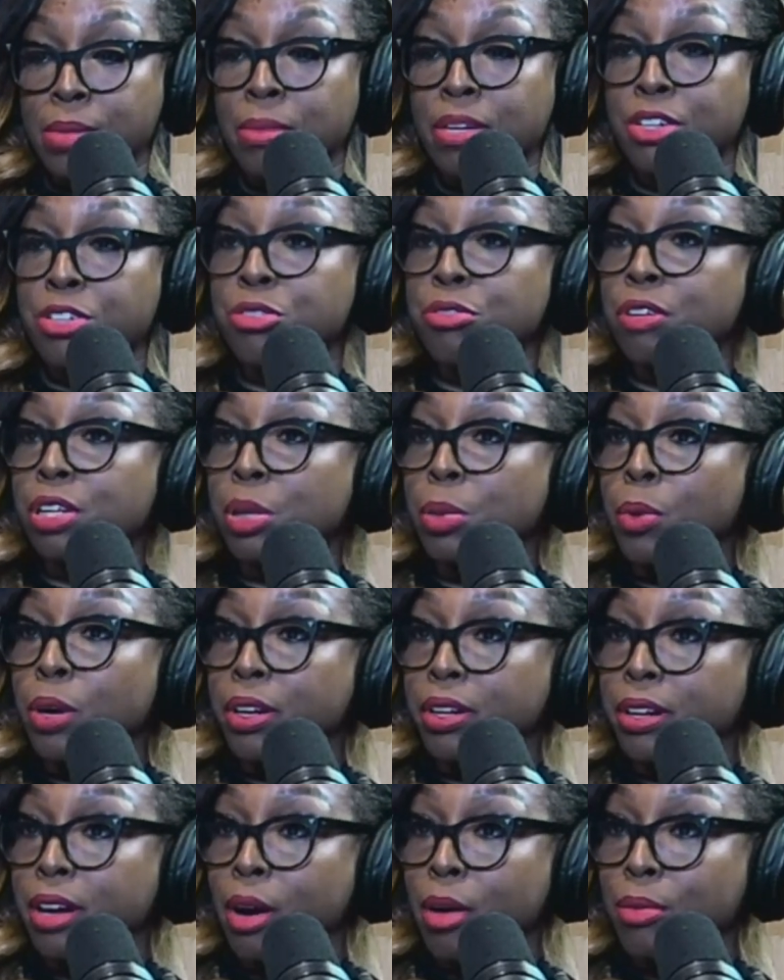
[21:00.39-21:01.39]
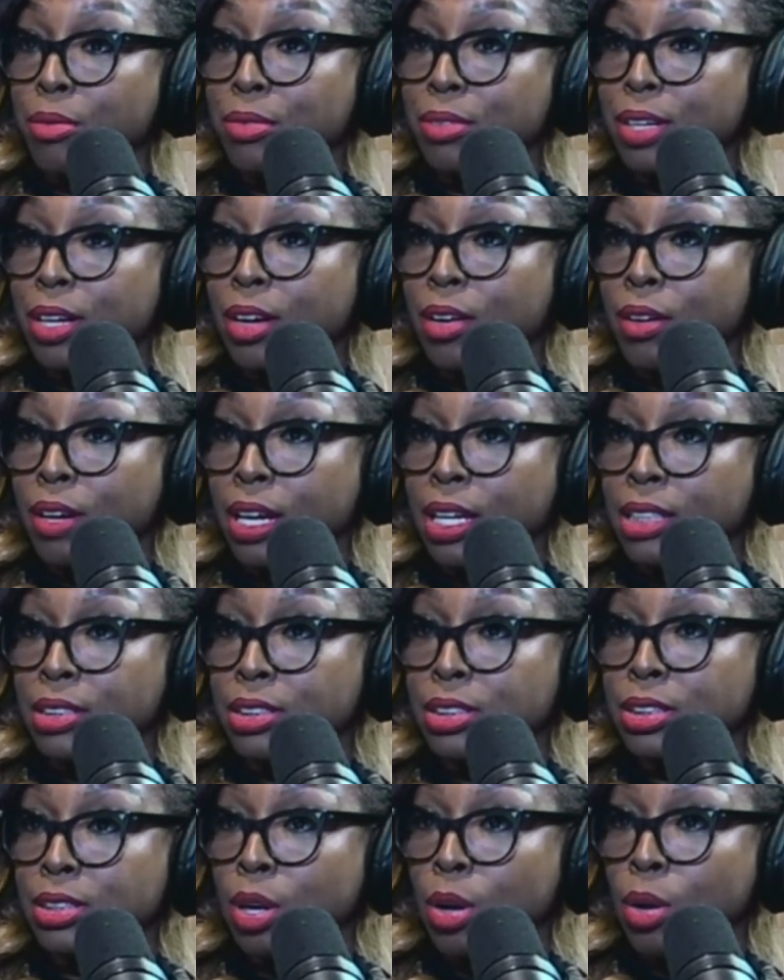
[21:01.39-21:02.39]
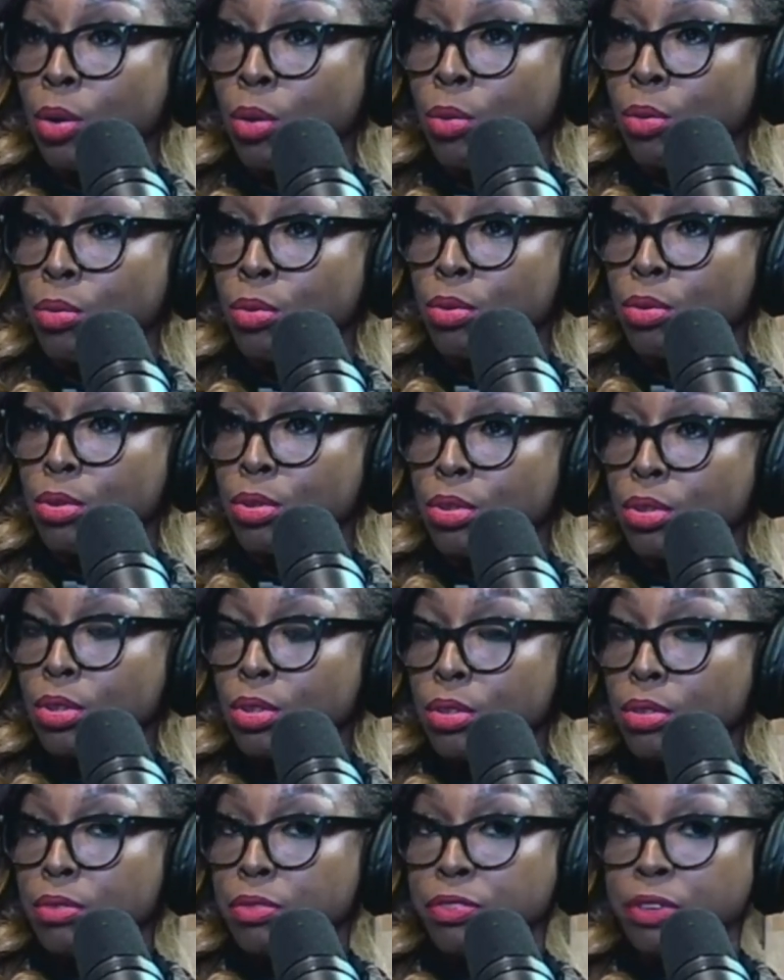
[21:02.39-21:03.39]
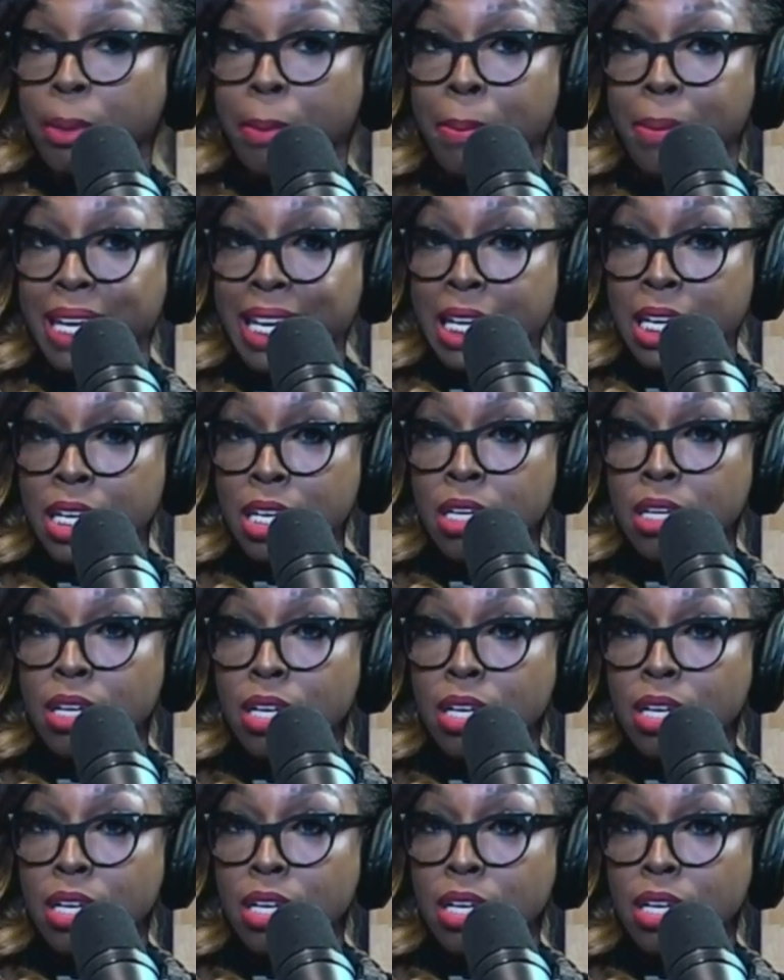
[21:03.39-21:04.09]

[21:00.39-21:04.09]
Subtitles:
that you really want to know. Okay, so for me,